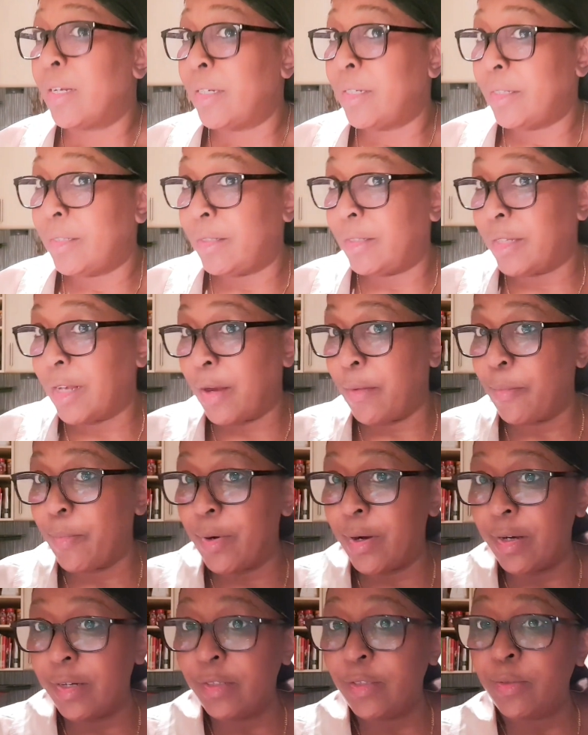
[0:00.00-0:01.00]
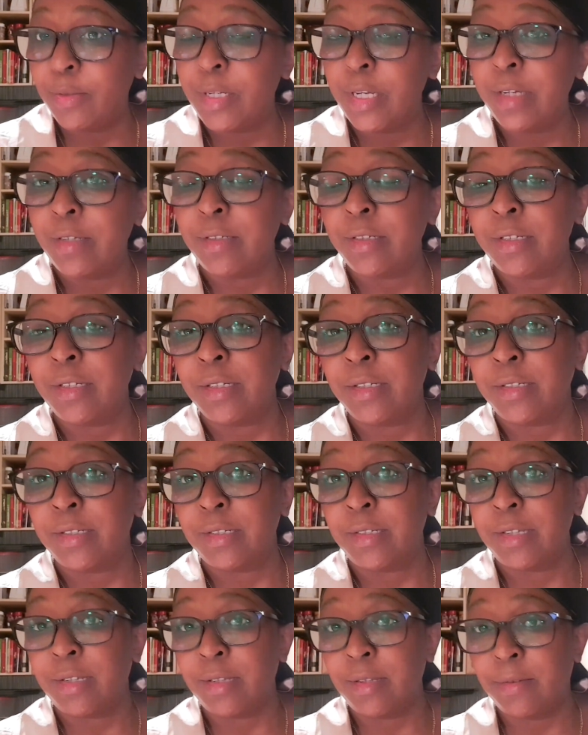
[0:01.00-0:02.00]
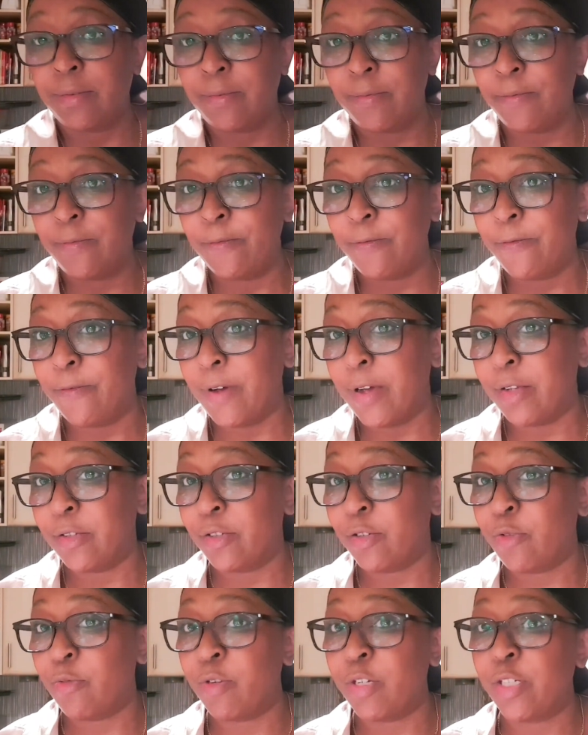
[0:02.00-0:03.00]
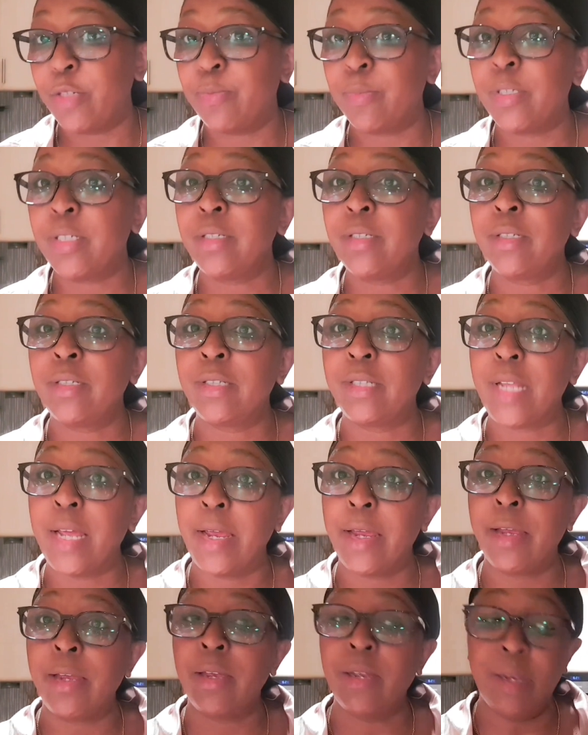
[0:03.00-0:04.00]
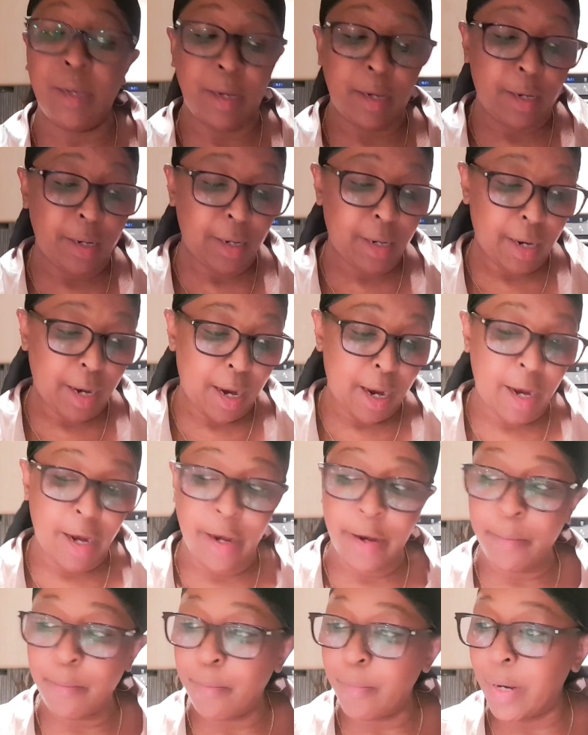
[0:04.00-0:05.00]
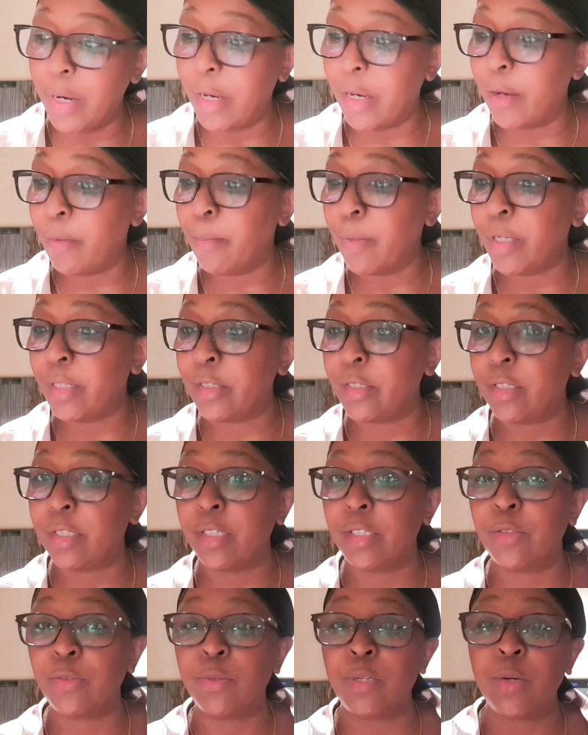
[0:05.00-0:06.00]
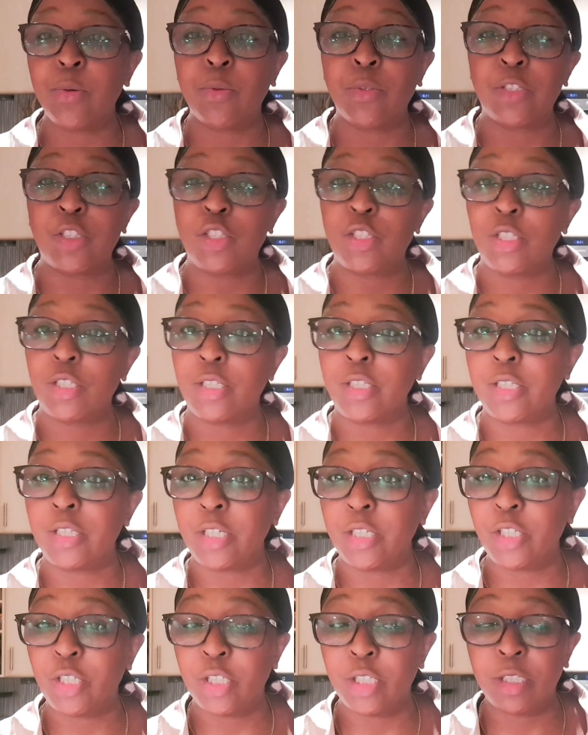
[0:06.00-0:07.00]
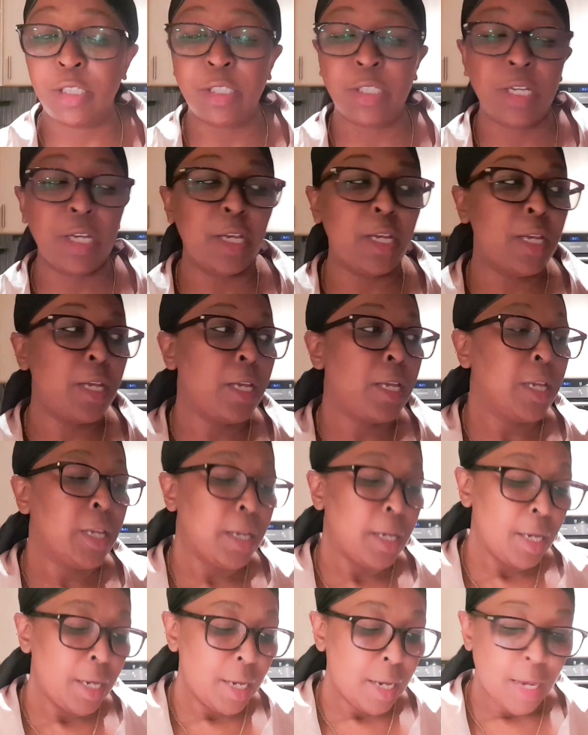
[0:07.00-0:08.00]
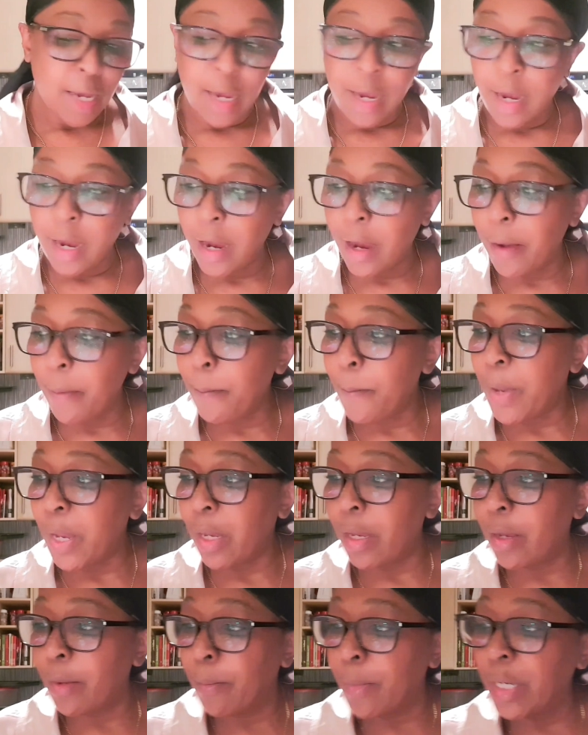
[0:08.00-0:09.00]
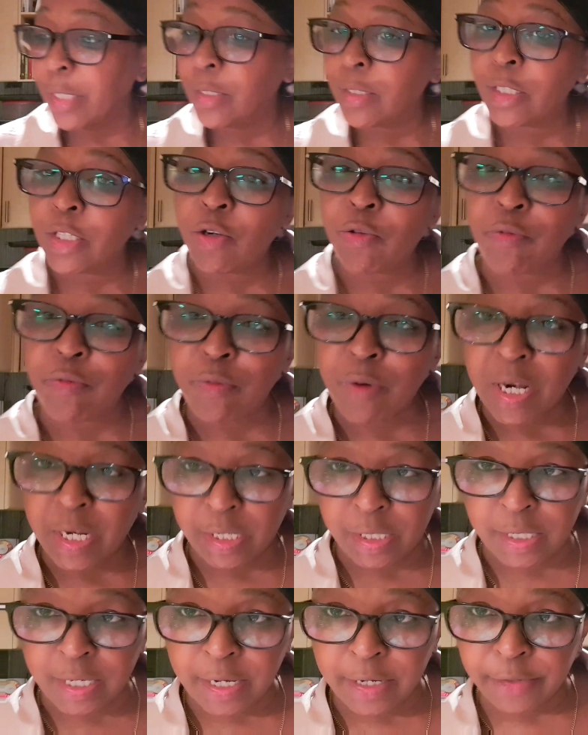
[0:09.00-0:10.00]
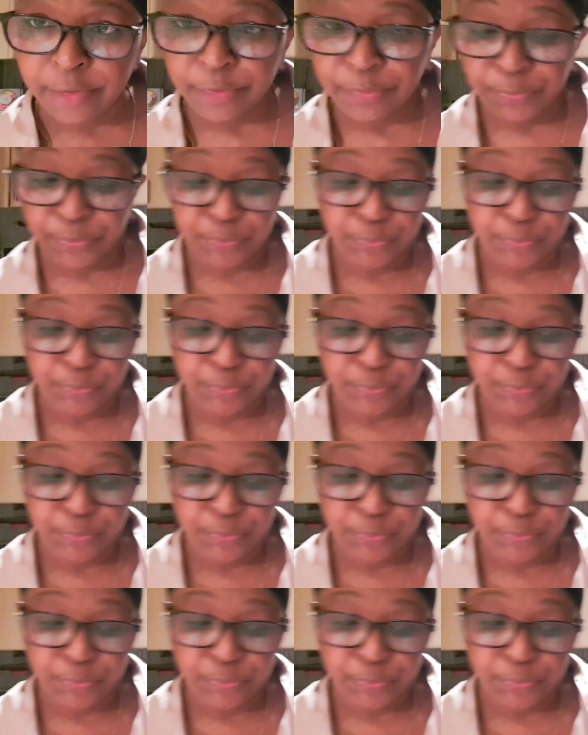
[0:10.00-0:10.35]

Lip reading: December. Today is this first Christmas day. I am making my tea. Today was just a chilly day. I'm making my tea right now,